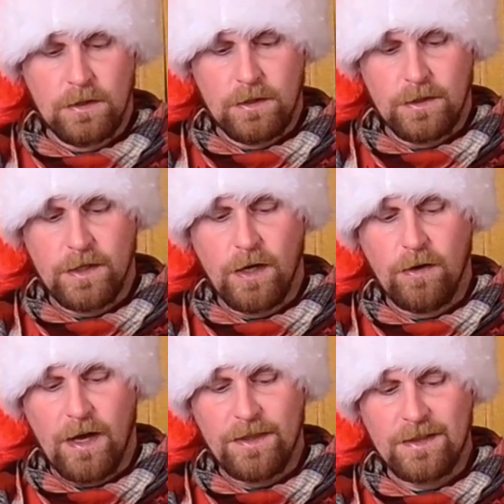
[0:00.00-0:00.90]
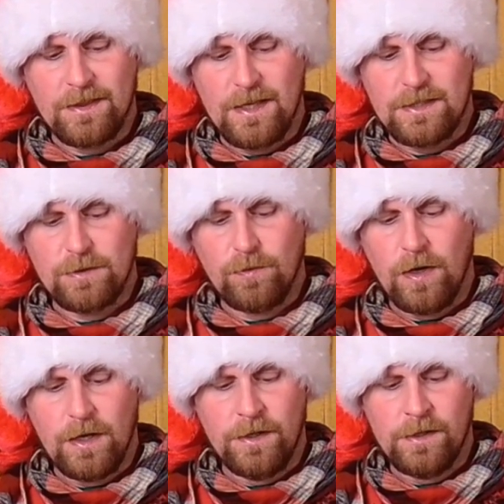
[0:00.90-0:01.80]
You know, I think this
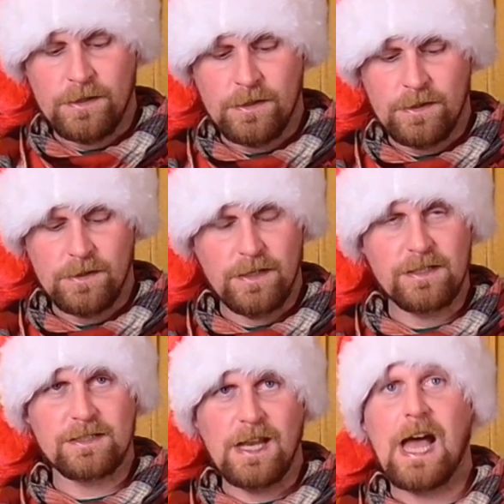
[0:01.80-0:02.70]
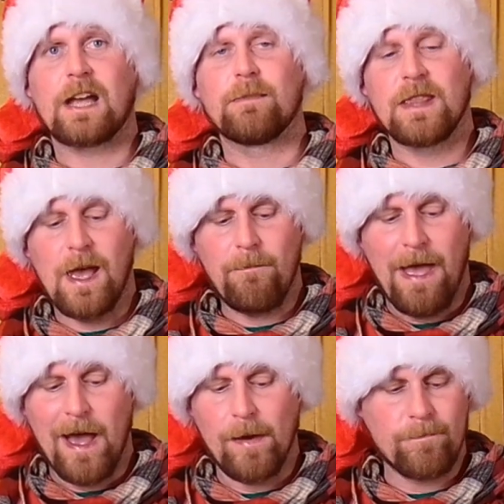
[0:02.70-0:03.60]
one is not going to be that
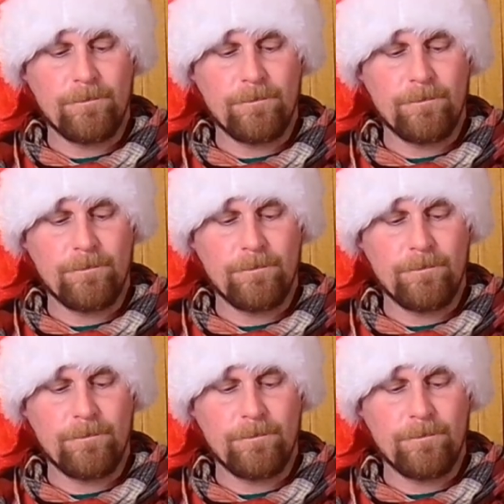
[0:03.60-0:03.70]
bad.